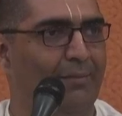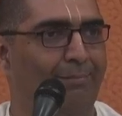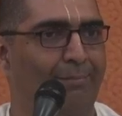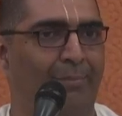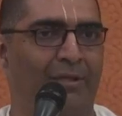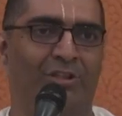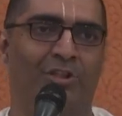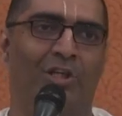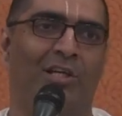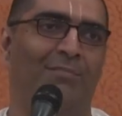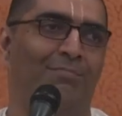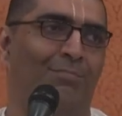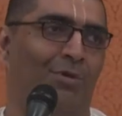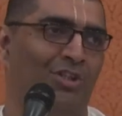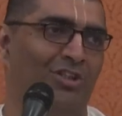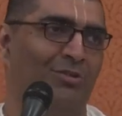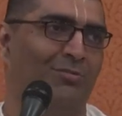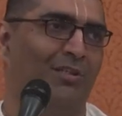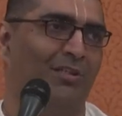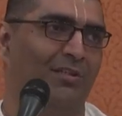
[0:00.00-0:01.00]
but it's not
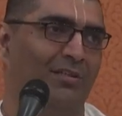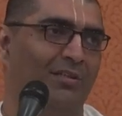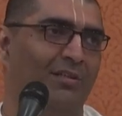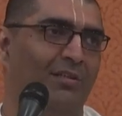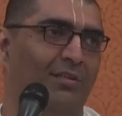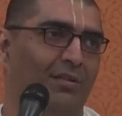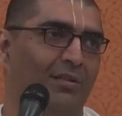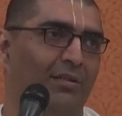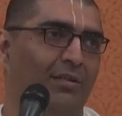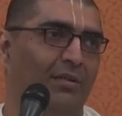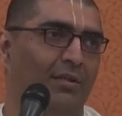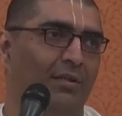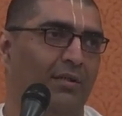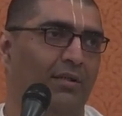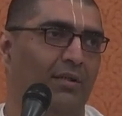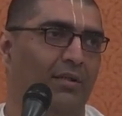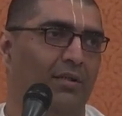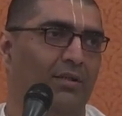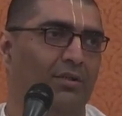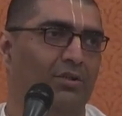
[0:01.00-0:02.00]
impossible.
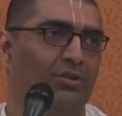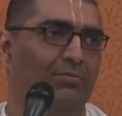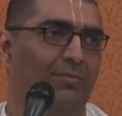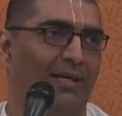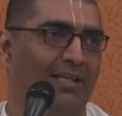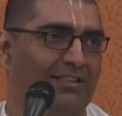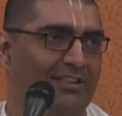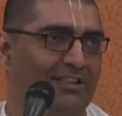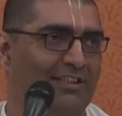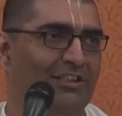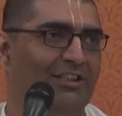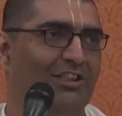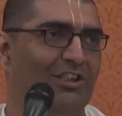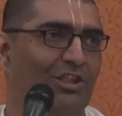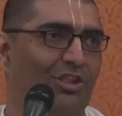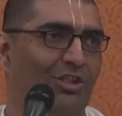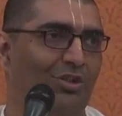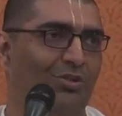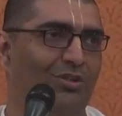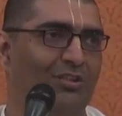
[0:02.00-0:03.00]
So my
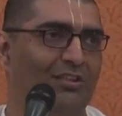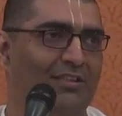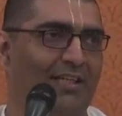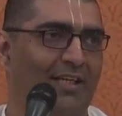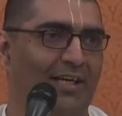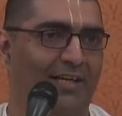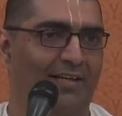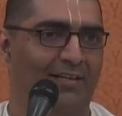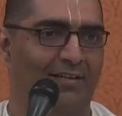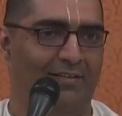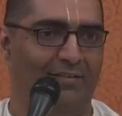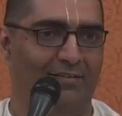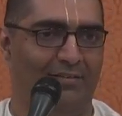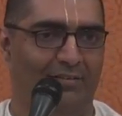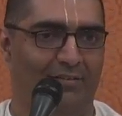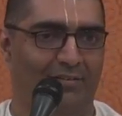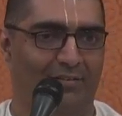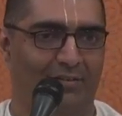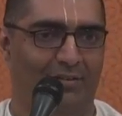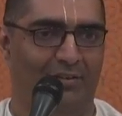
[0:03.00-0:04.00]
suggestion to you is that
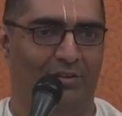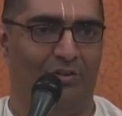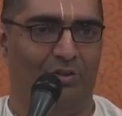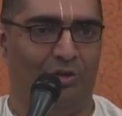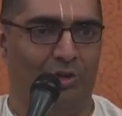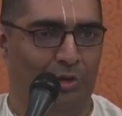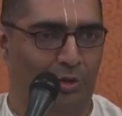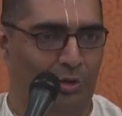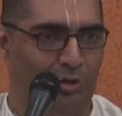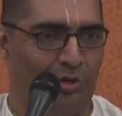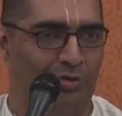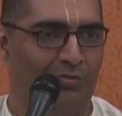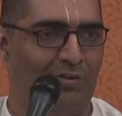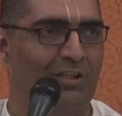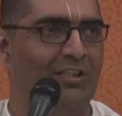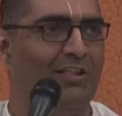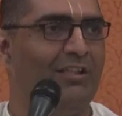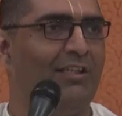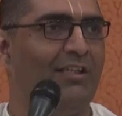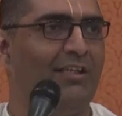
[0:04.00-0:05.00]
use
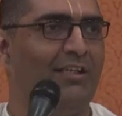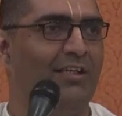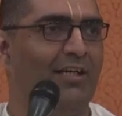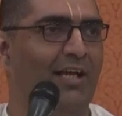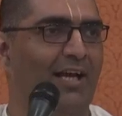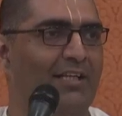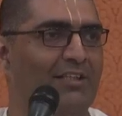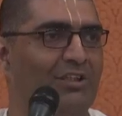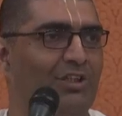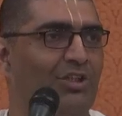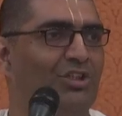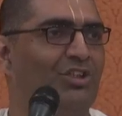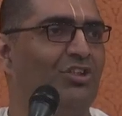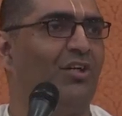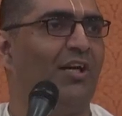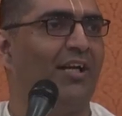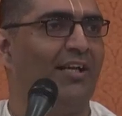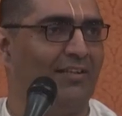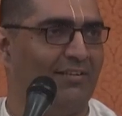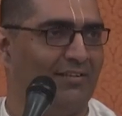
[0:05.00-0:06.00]
overthinking as your
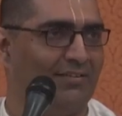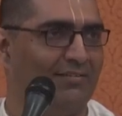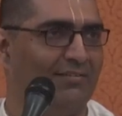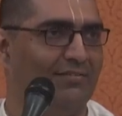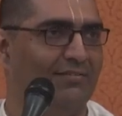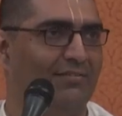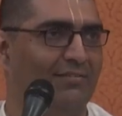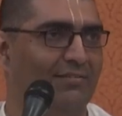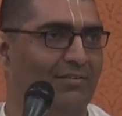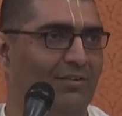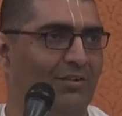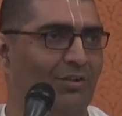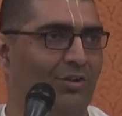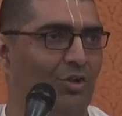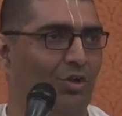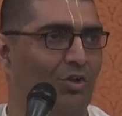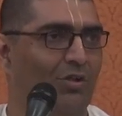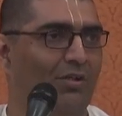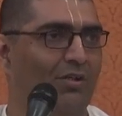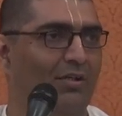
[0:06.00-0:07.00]
strength.
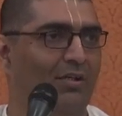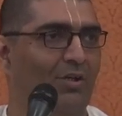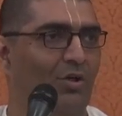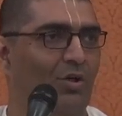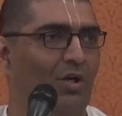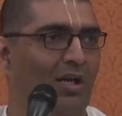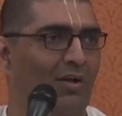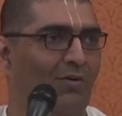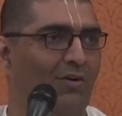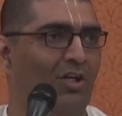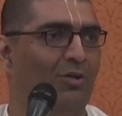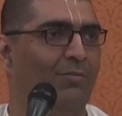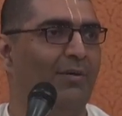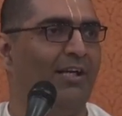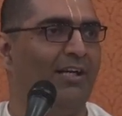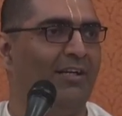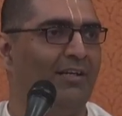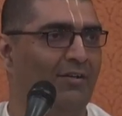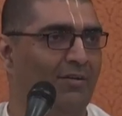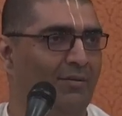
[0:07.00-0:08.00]
Don't allow it to
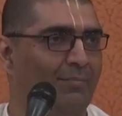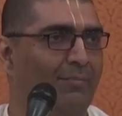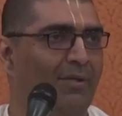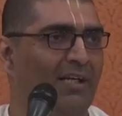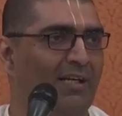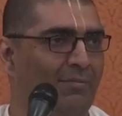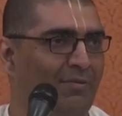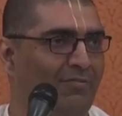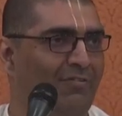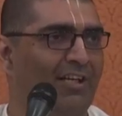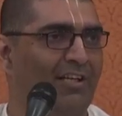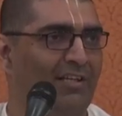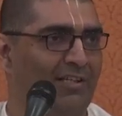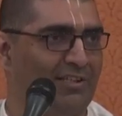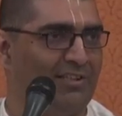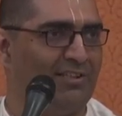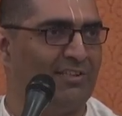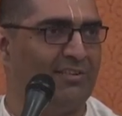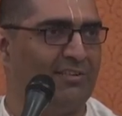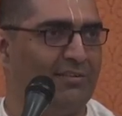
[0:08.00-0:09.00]
make it become a
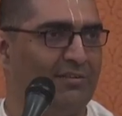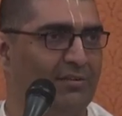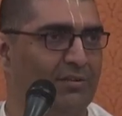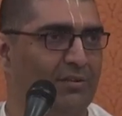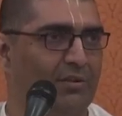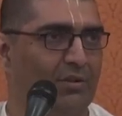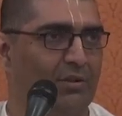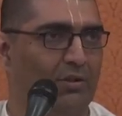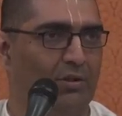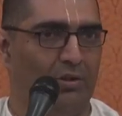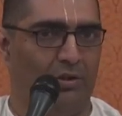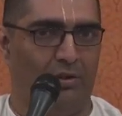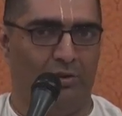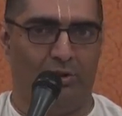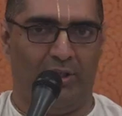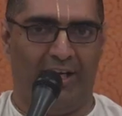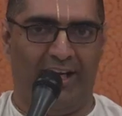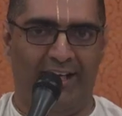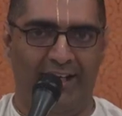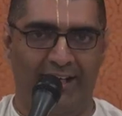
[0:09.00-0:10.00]
weakness.
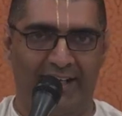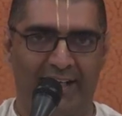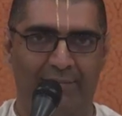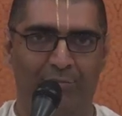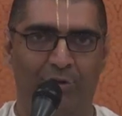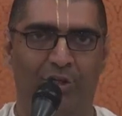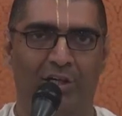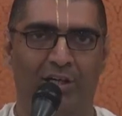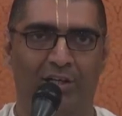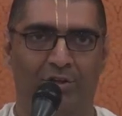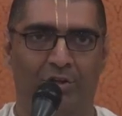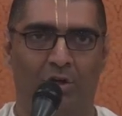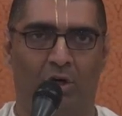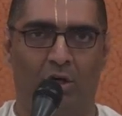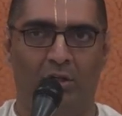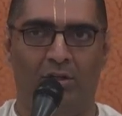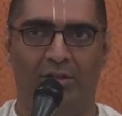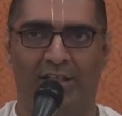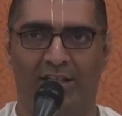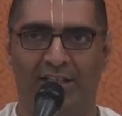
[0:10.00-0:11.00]
So anytime you get a
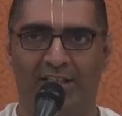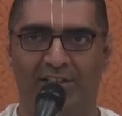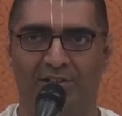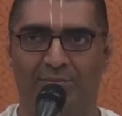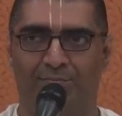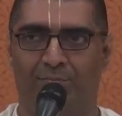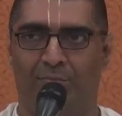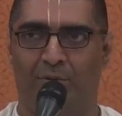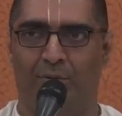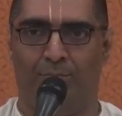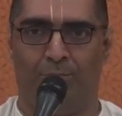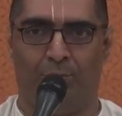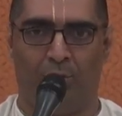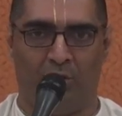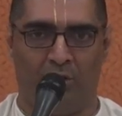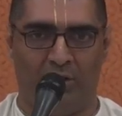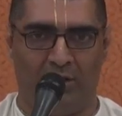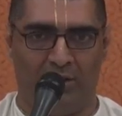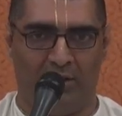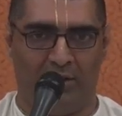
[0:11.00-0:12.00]
thought that is
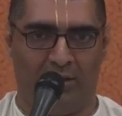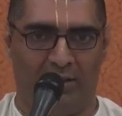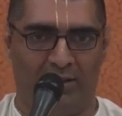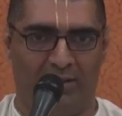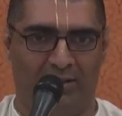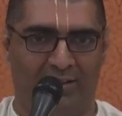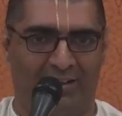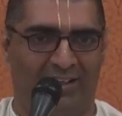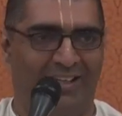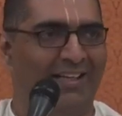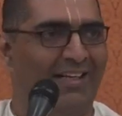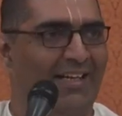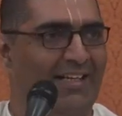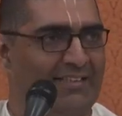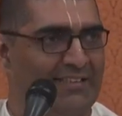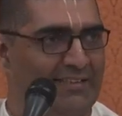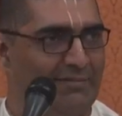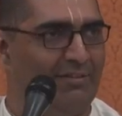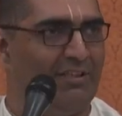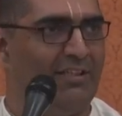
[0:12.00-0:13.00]

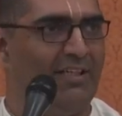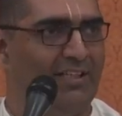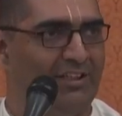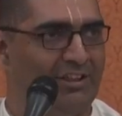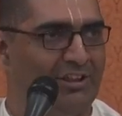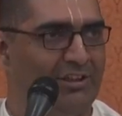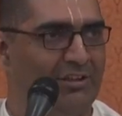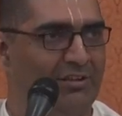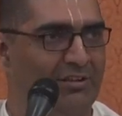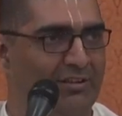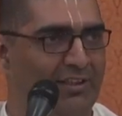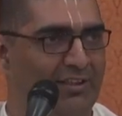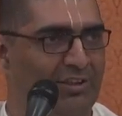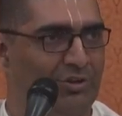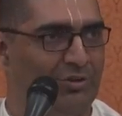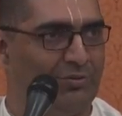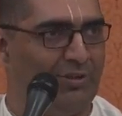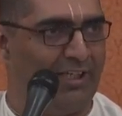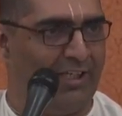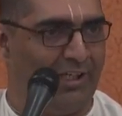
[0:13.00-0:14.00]
regressive in nature, that
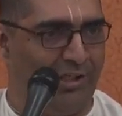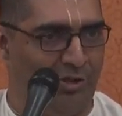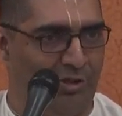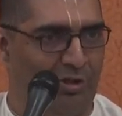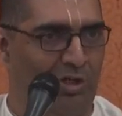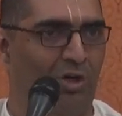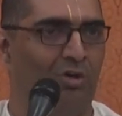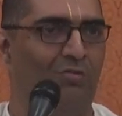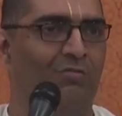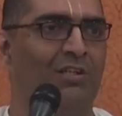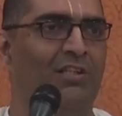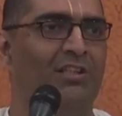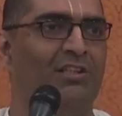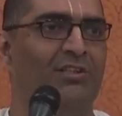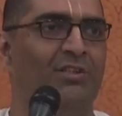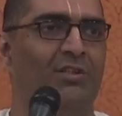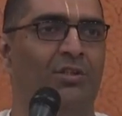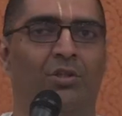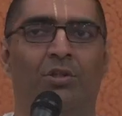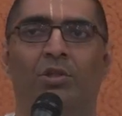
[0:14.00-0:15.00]
is taking you downwards,